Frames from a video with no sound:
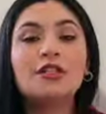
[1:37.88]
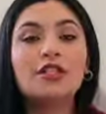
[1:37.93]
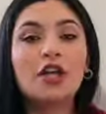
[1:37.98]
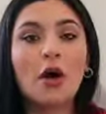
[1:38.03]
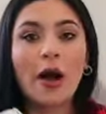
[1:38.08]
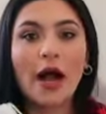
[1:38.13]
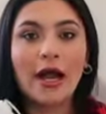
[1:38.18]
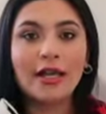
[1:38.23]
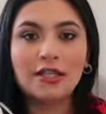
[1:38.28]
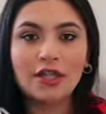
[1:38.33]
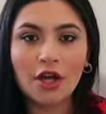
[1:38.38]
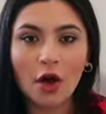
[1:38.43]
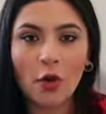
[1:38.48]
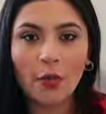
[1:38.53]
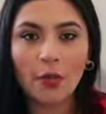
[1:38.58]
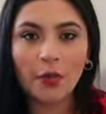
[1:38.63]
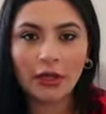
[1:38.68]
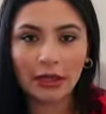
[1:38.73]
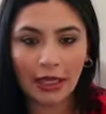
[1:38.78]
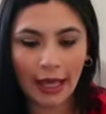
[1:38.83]
So I
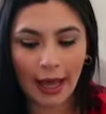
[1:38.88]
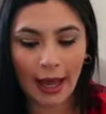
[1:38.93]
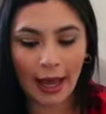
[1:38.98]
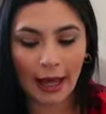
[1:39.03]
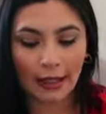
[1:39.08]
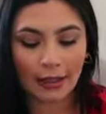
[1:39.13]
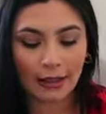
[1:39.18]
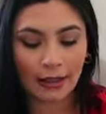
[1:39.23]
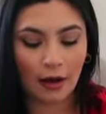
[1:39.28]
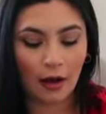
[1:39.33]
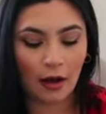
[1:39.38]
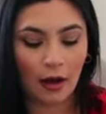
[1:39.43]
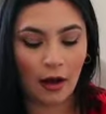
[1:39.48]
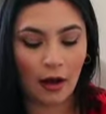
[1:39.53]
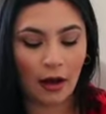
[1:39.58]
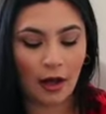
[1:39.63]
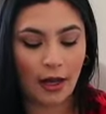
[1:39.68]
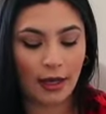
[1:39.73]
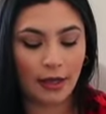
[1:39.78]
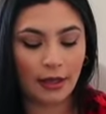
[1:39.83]
don't plan
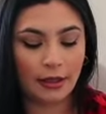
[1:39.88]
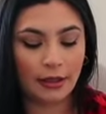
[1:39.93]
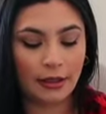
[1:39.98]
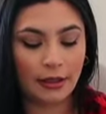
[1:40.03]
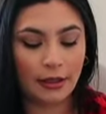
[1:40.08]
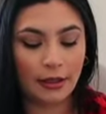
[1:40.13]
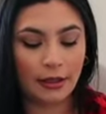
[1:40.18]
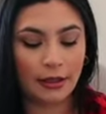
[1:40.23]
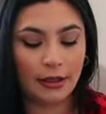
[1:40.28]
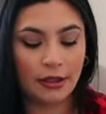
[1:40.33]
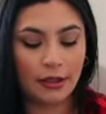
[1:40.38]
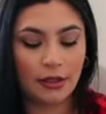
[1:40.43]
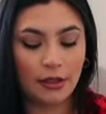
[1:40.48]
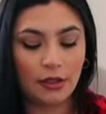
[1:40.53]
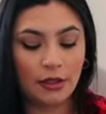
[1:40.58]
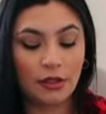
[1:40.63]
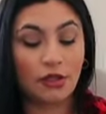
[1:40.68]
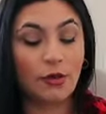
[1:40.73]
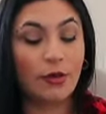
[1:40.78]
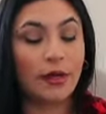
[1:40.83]
on
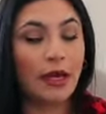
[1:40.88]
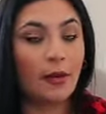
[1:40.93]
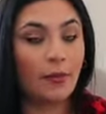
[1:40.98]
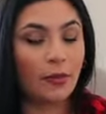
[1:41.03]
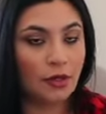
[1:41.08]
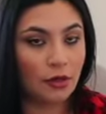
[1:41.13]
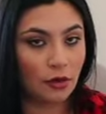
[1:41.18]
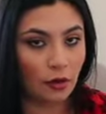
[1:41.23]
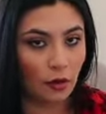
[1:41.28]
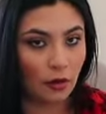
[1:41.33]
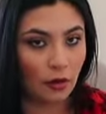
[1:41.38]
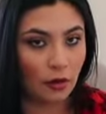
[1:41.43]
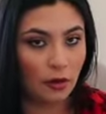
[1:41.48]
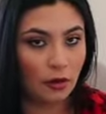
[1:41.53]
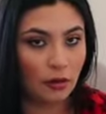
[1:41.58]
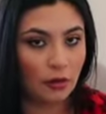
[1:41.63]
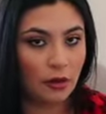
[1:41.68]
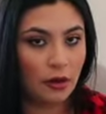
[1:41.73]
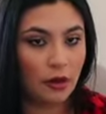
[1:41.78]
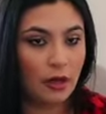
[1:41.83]
doing
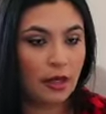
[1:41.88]
epidural.